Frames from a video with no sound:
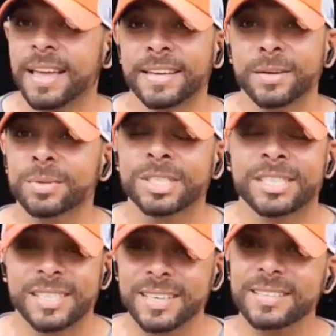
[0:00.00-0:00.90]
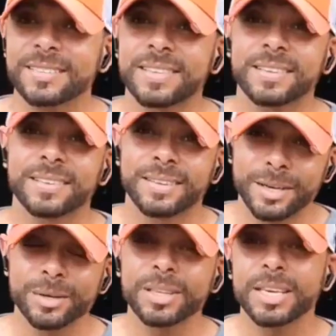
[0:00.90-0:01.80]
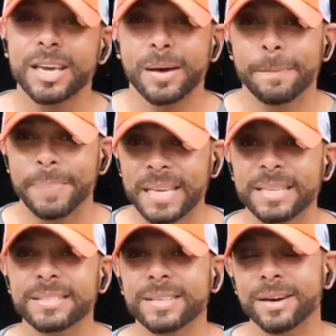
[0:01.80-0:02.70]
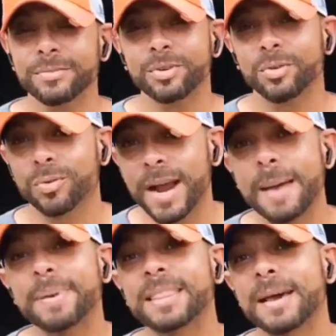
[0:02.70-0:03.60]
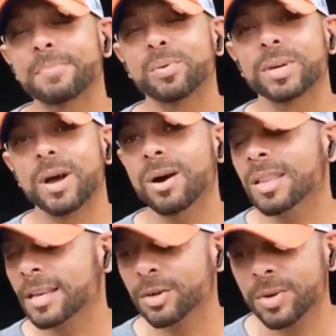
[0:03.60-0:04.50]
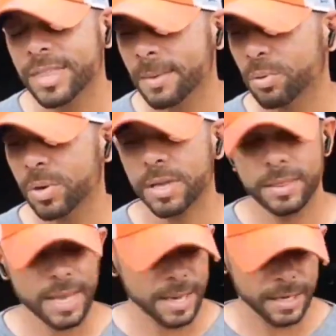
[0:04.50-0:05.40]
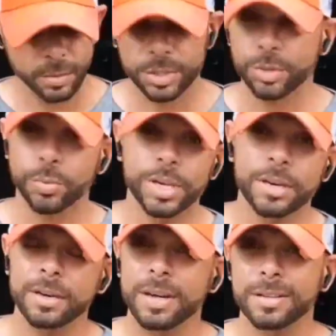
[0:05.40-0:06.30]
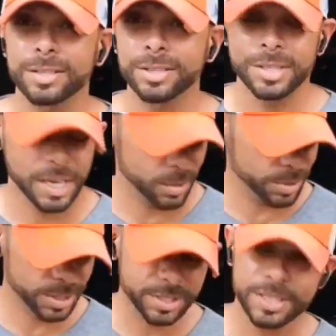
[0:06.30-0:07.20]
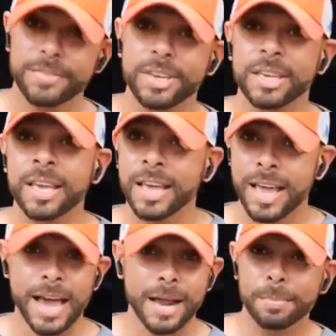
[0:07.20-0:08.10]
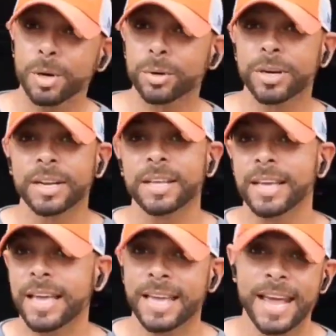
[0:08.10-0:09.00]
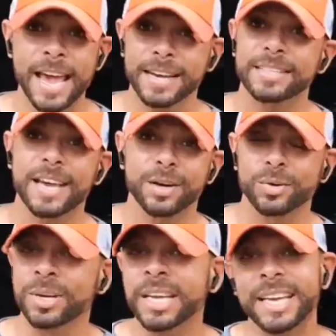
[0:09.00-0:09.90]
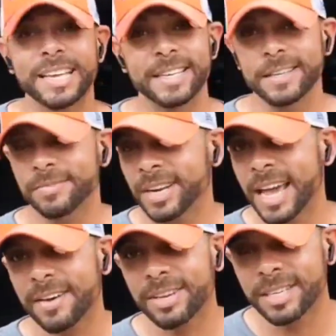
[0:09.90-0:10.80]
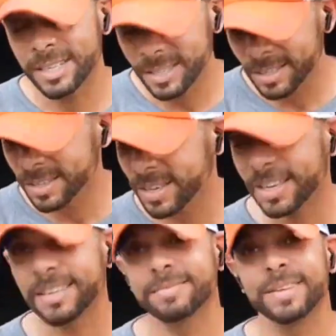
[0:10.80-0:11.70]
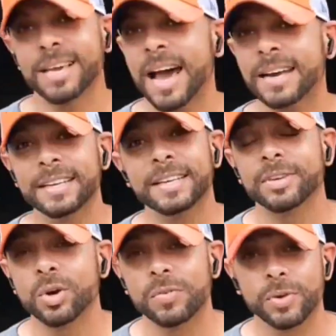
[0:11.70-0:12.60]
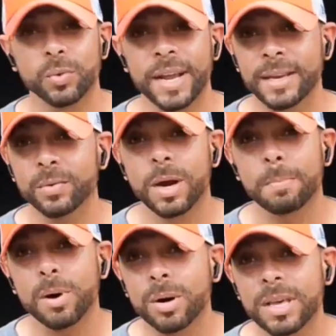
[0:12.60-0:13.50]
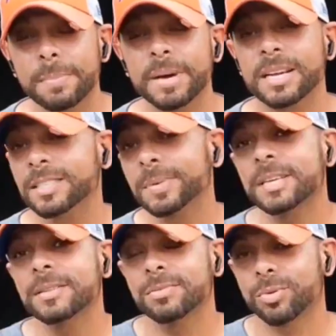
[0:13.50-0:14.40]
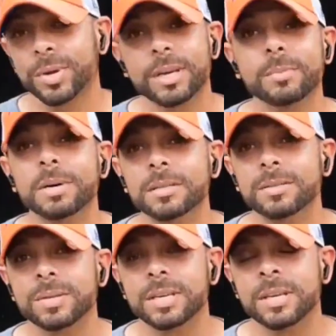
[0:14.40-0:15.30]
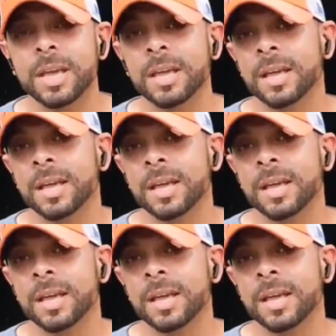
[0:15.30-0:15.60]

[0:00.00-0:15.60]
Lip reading: And it was just literally a piece of crap at that point. All I knew at that point that it was $300, it was a Civic, it had a motor in it, and it had a title. It didn't even have a key. I didn't even know if it ran when I bought it, but I spent 300 bucks on it.